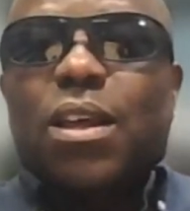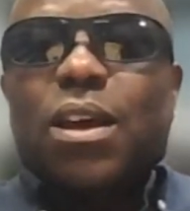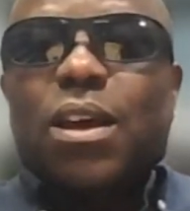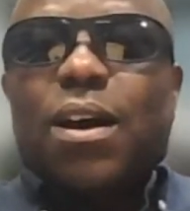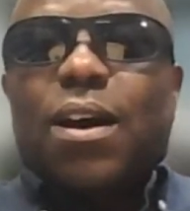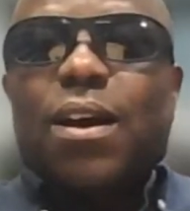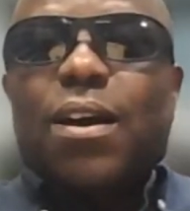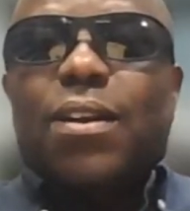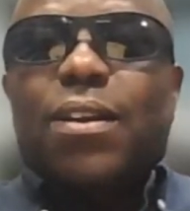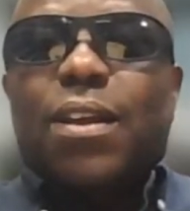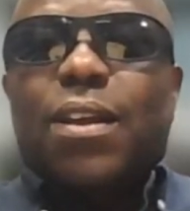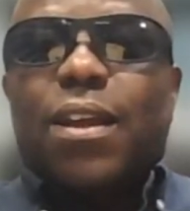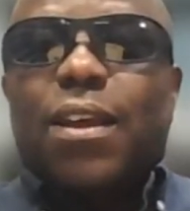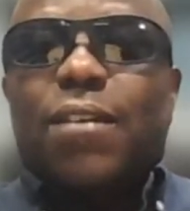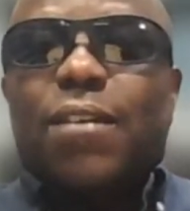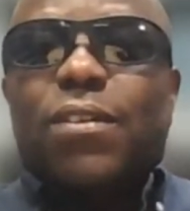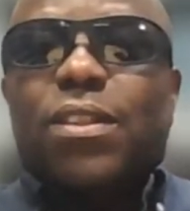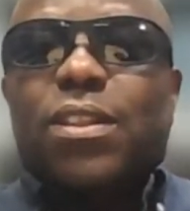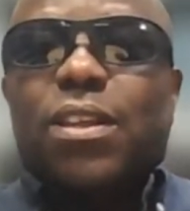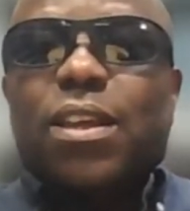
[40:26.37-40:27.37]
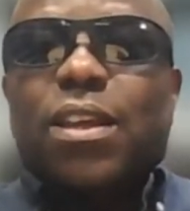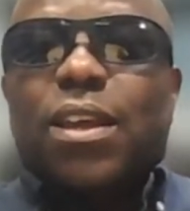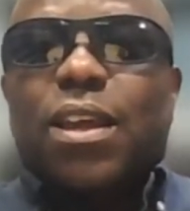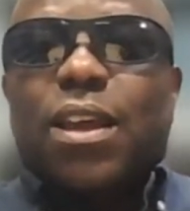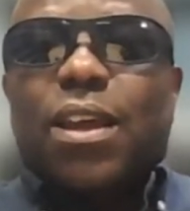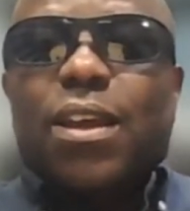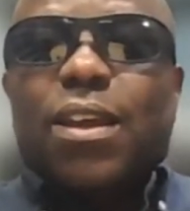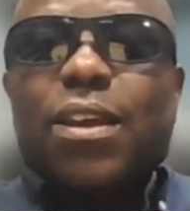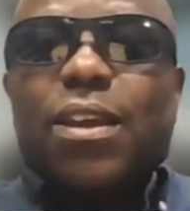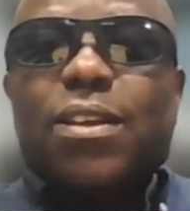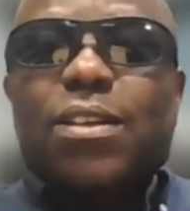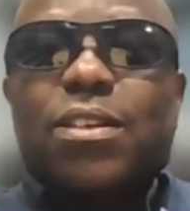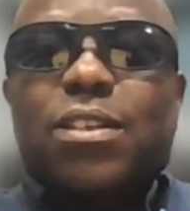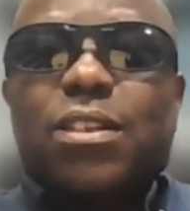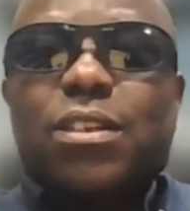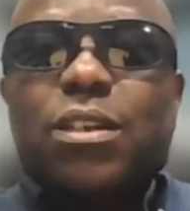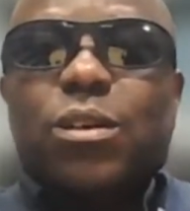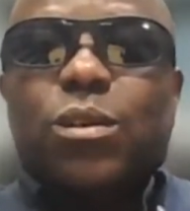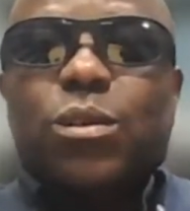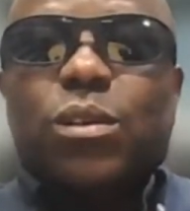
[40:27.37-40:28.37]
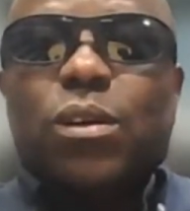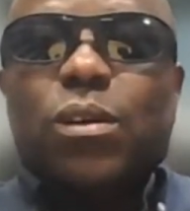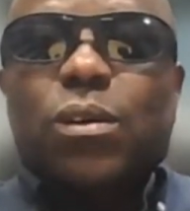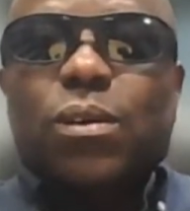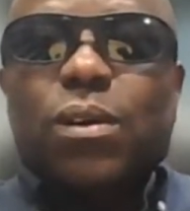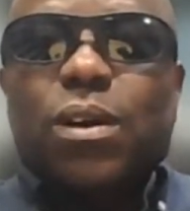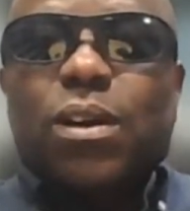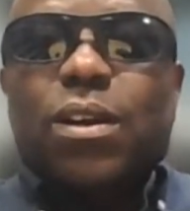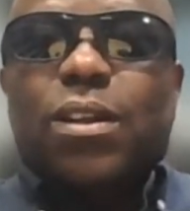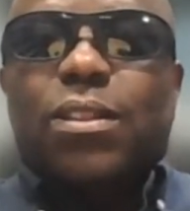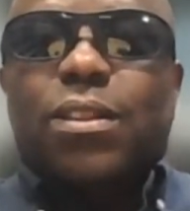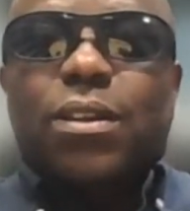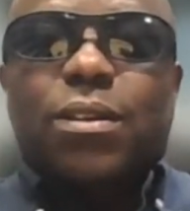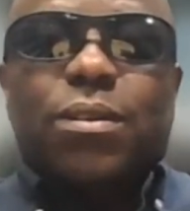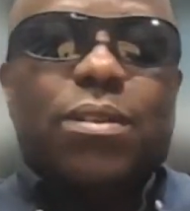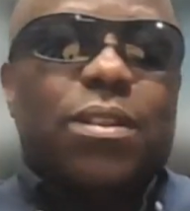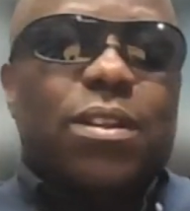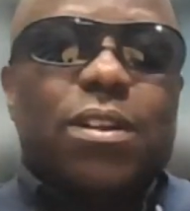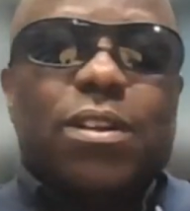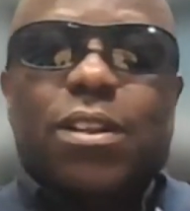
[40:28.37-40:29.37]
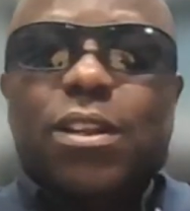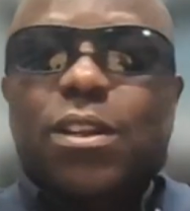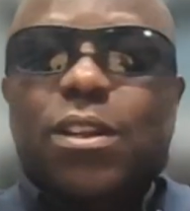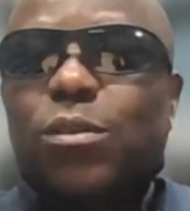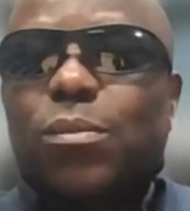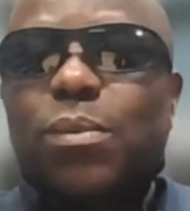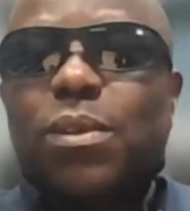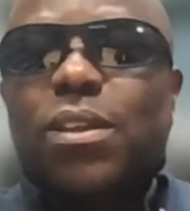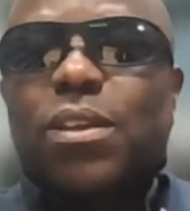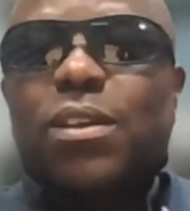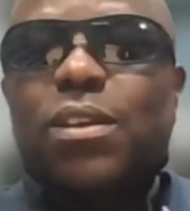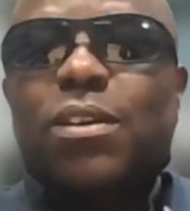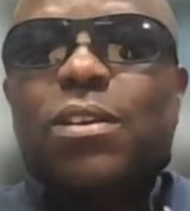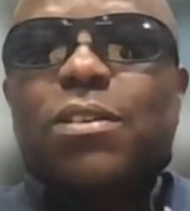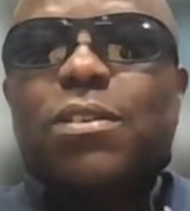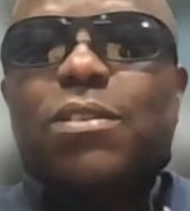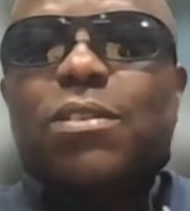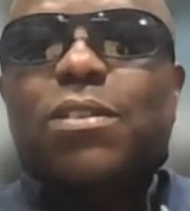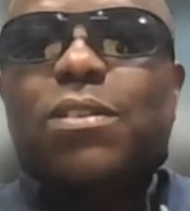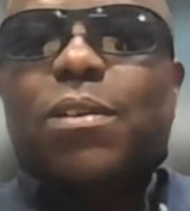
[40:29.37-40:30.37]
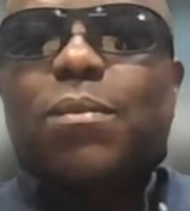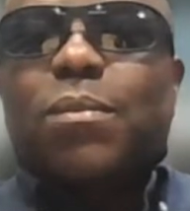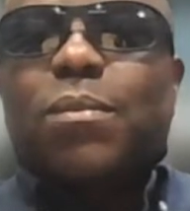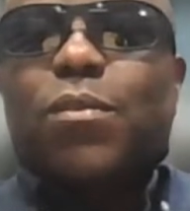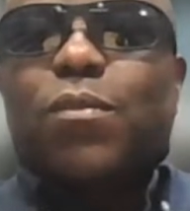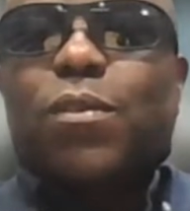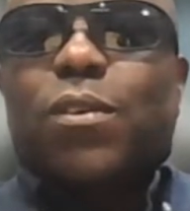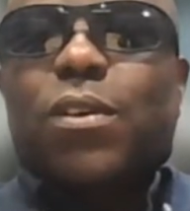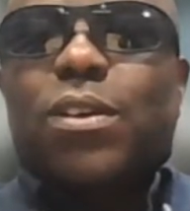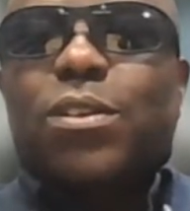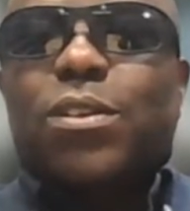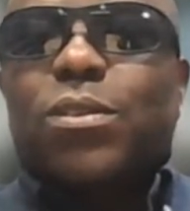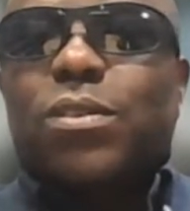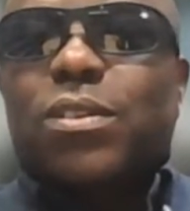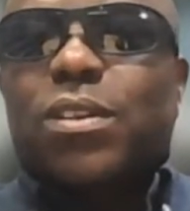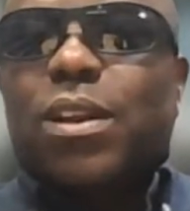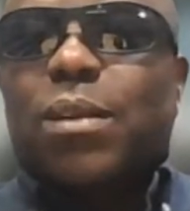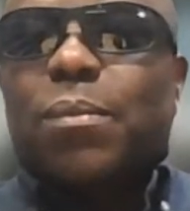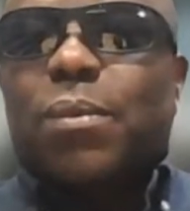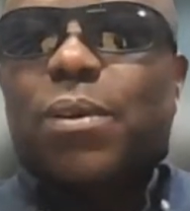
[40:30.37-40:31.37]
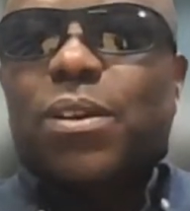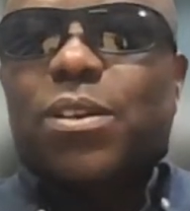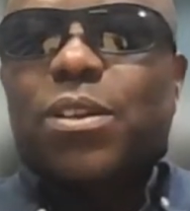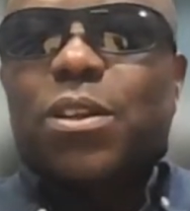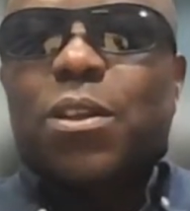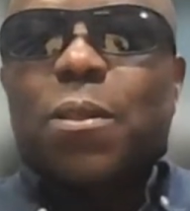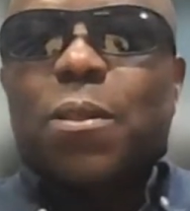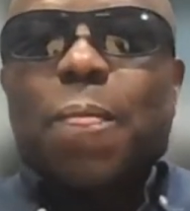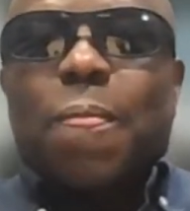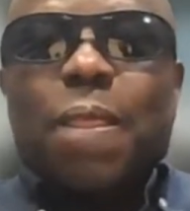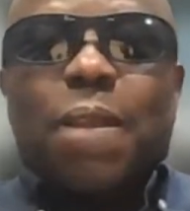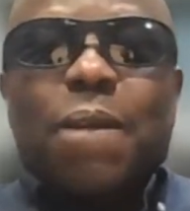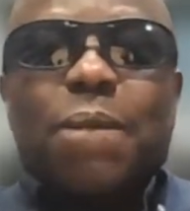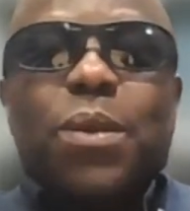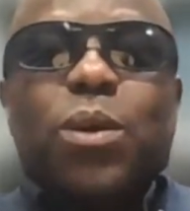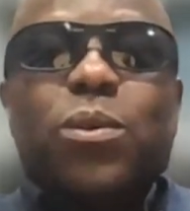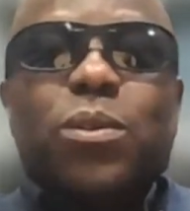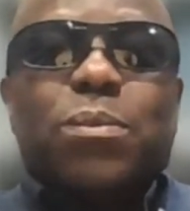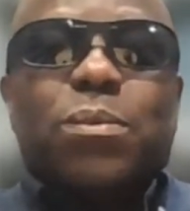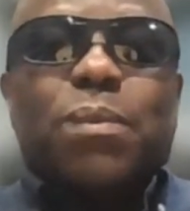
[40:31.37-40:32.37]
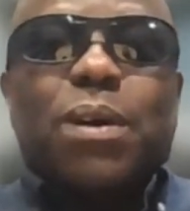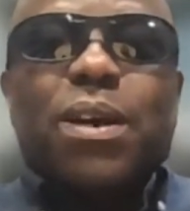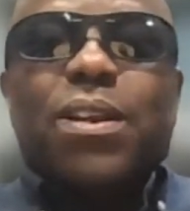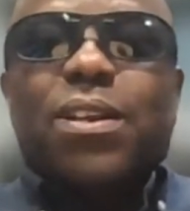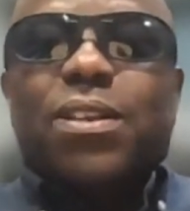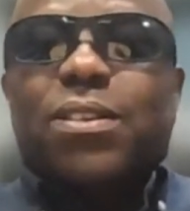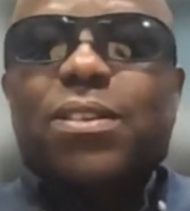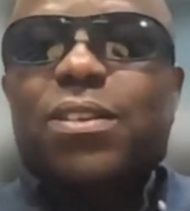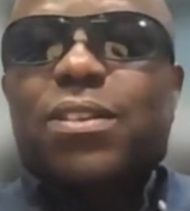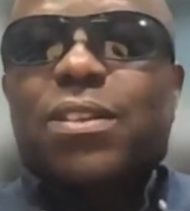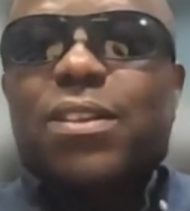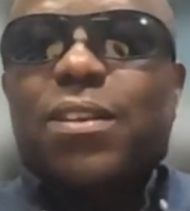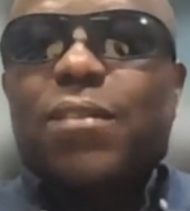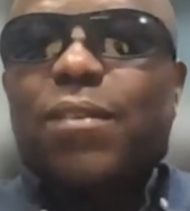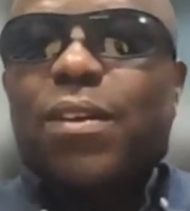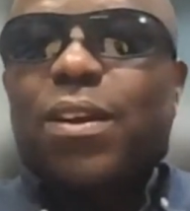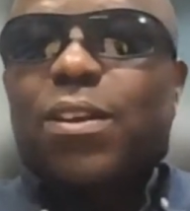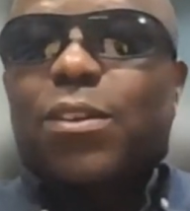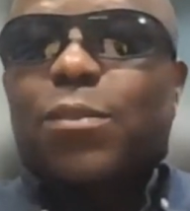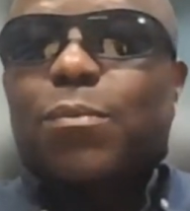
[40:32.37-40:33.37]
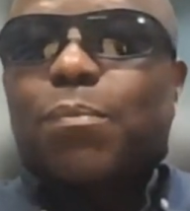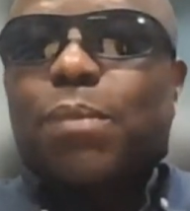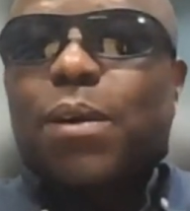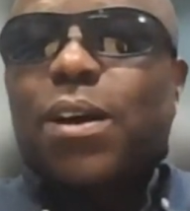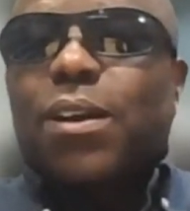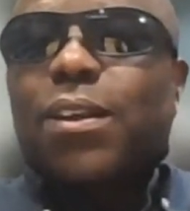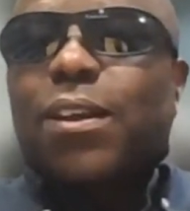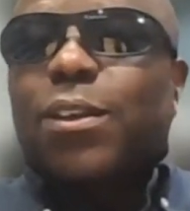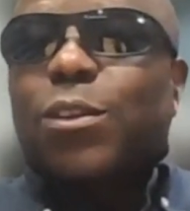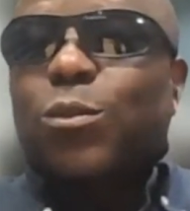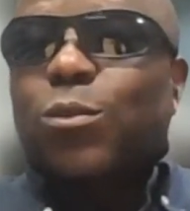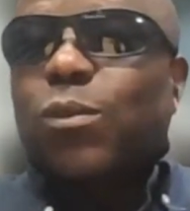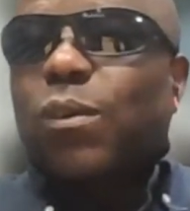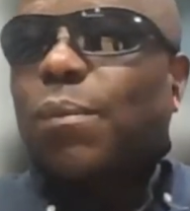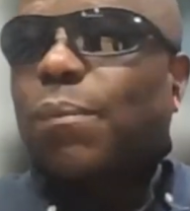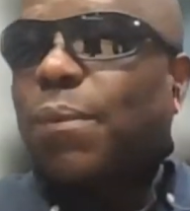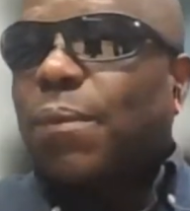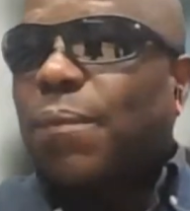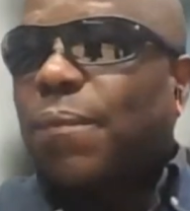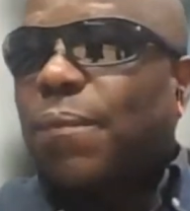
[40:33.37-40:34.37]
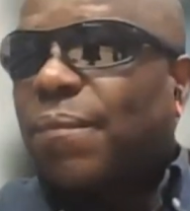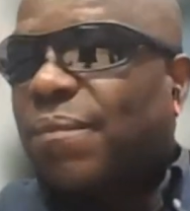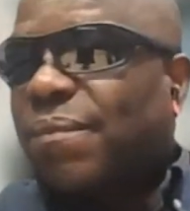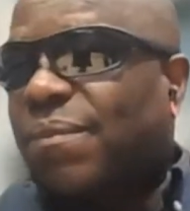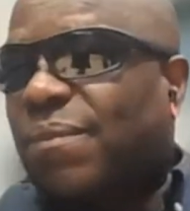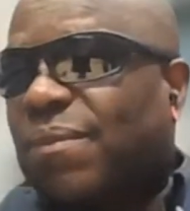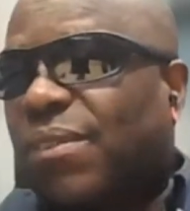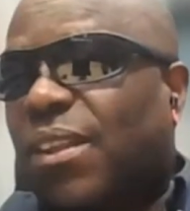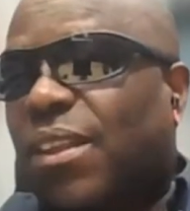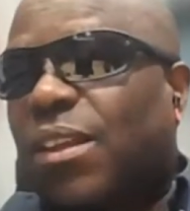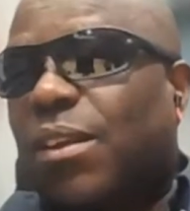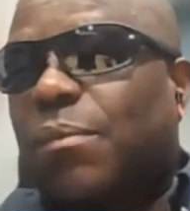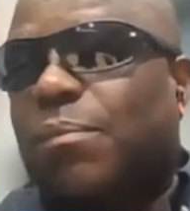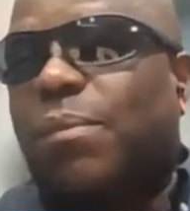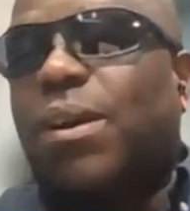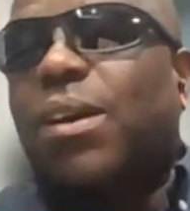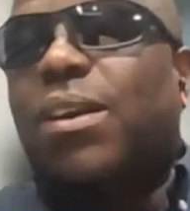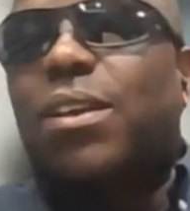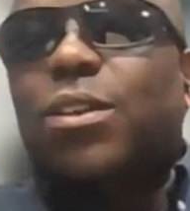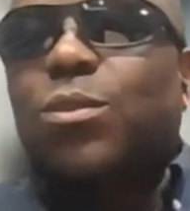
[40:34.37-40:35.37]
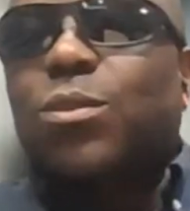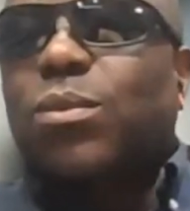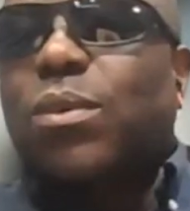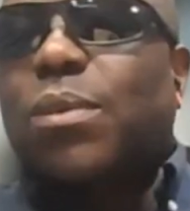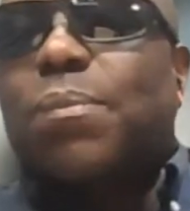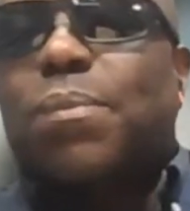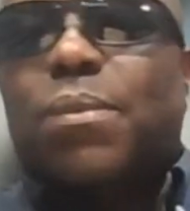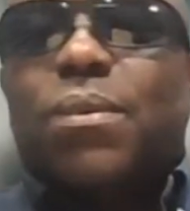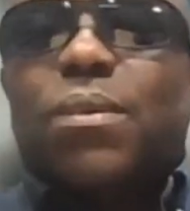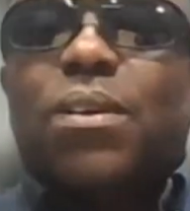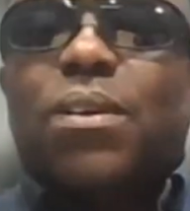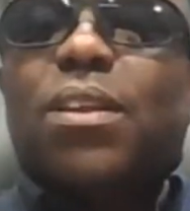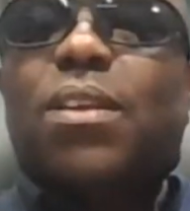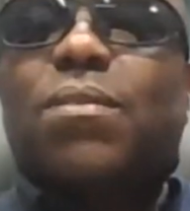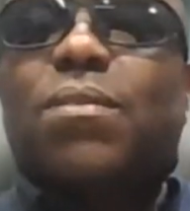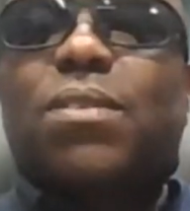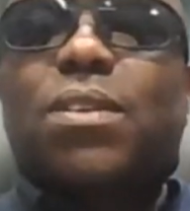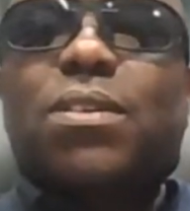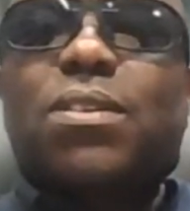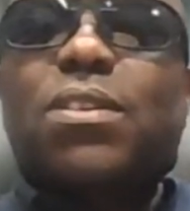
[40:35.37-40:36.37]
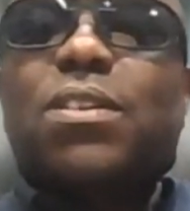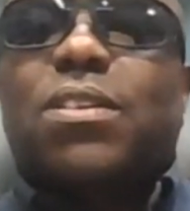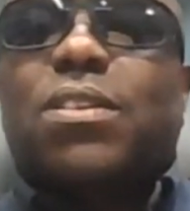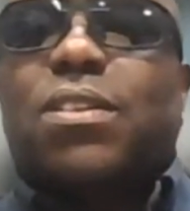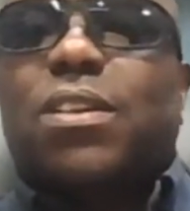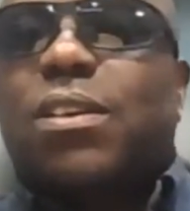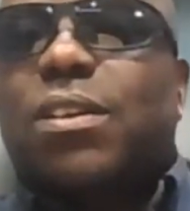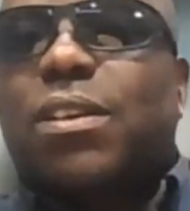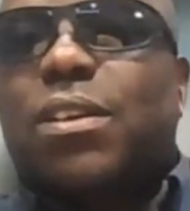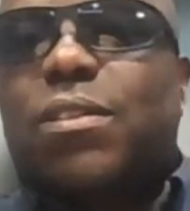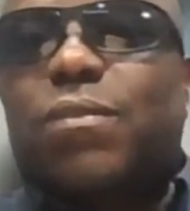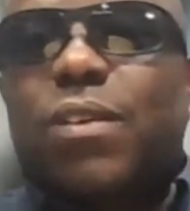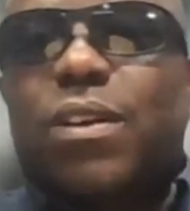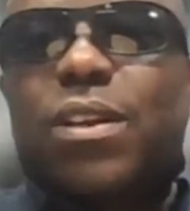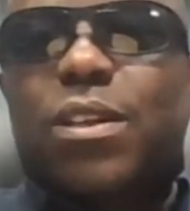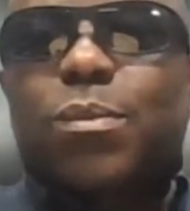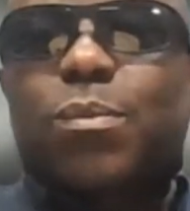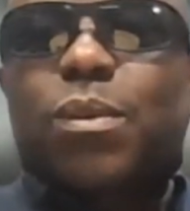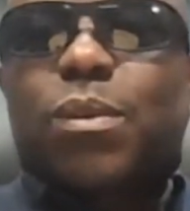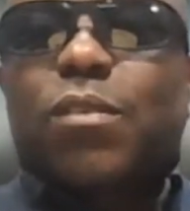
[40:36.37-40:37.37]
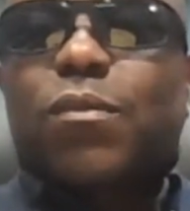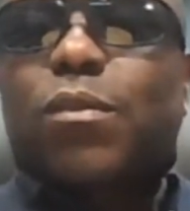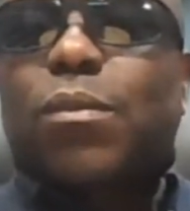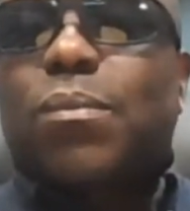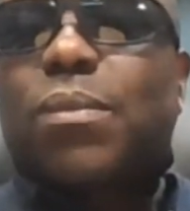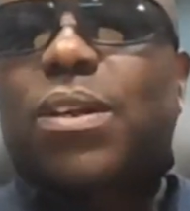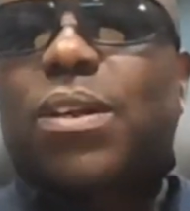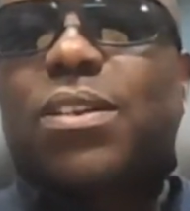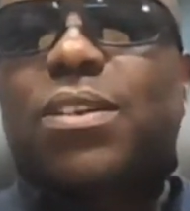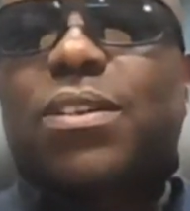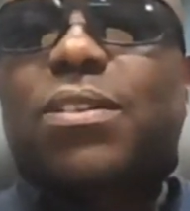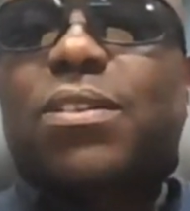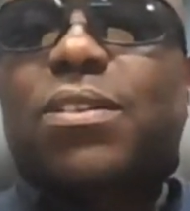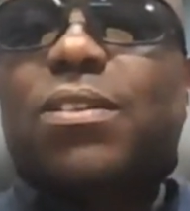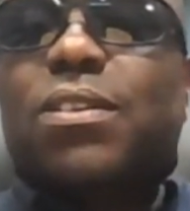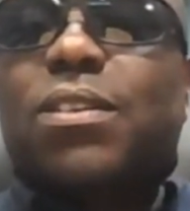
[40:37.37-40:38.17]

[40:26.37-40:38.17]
and everything is good to go. And I think that should be something for us to celebrate, because Binance has given us PancakeSwap. PancakeSwap gives us decentralized finance platform that is